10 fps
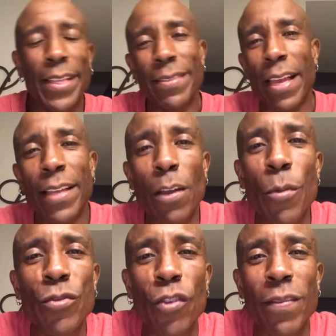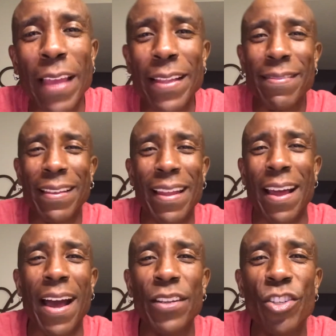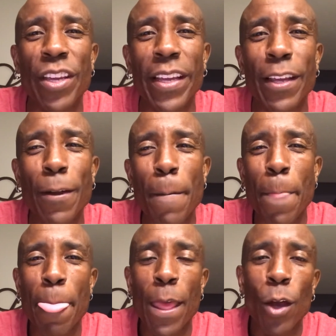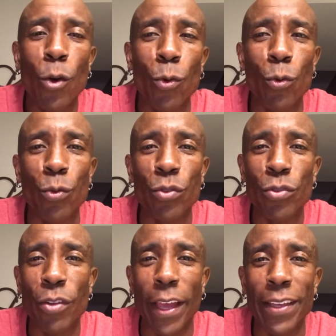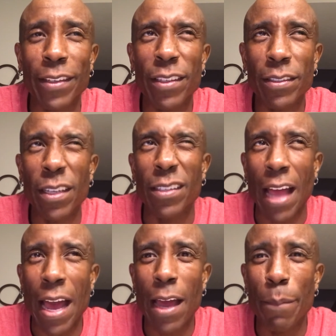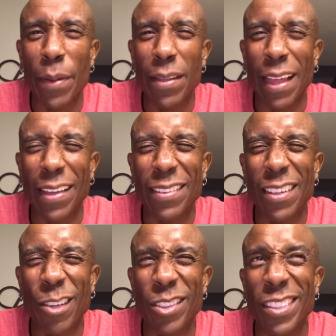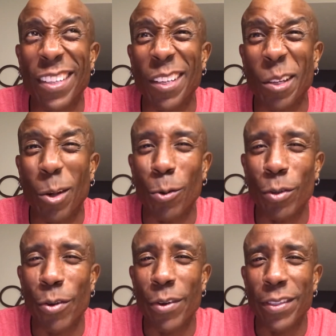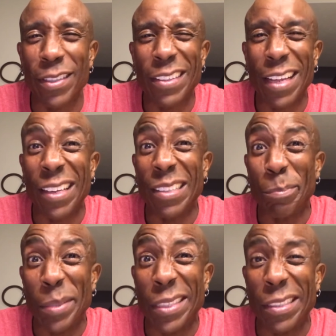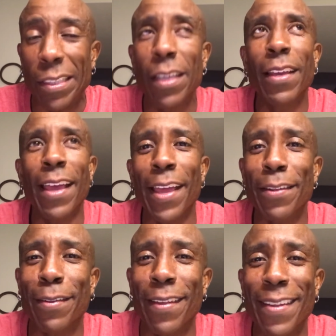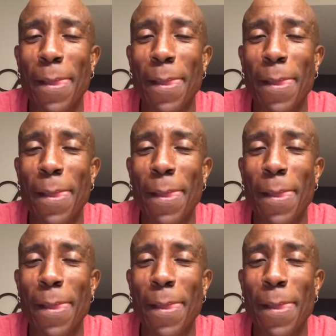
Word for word: it's like it's almost it's like it's like that hot chick who's like she's hot, but like you know she's getting a little older and she's kind of bitchy and